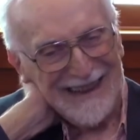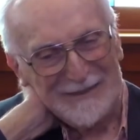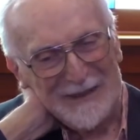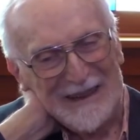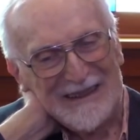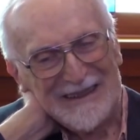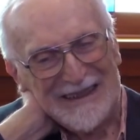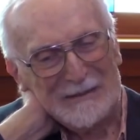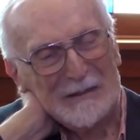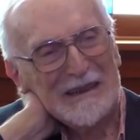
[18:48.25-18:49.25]
and
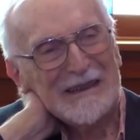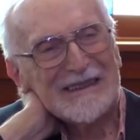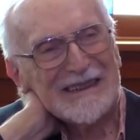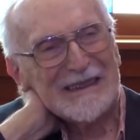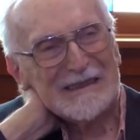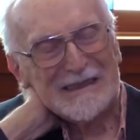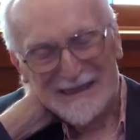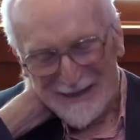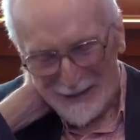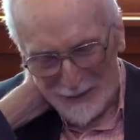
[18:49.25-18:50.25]
finally they, they
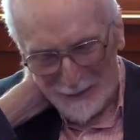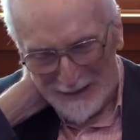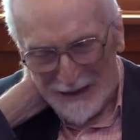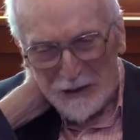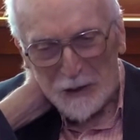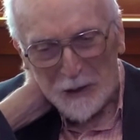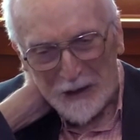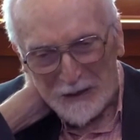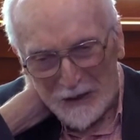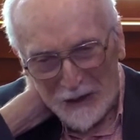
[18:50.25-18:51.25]
told me, you
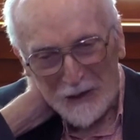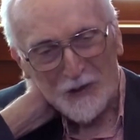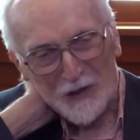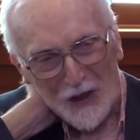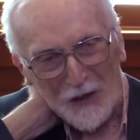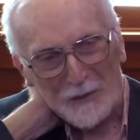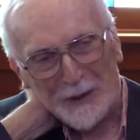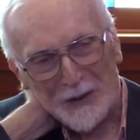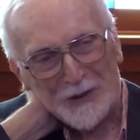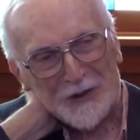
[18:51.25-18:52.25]
cannot solve
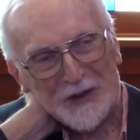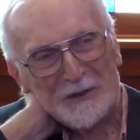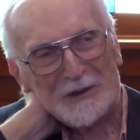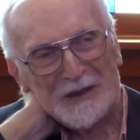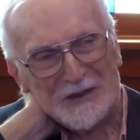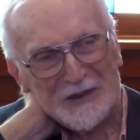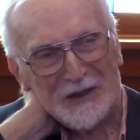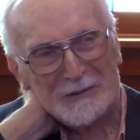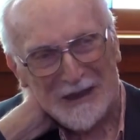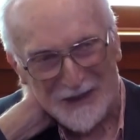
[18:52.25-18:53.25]
partial differential
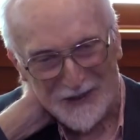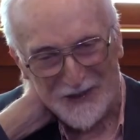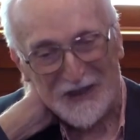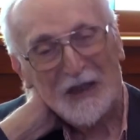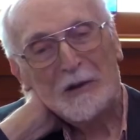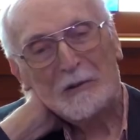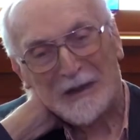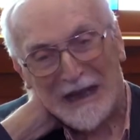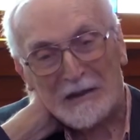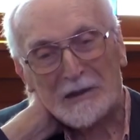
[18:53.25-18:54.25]
equations
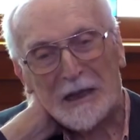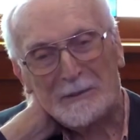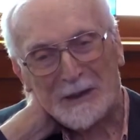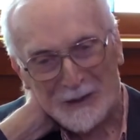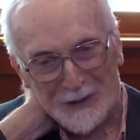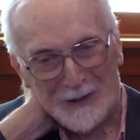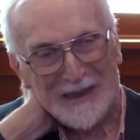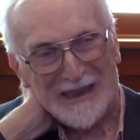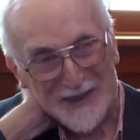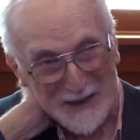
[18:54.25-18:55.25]
without a priori
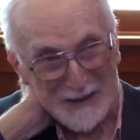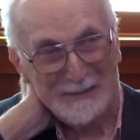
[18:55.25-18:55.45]
est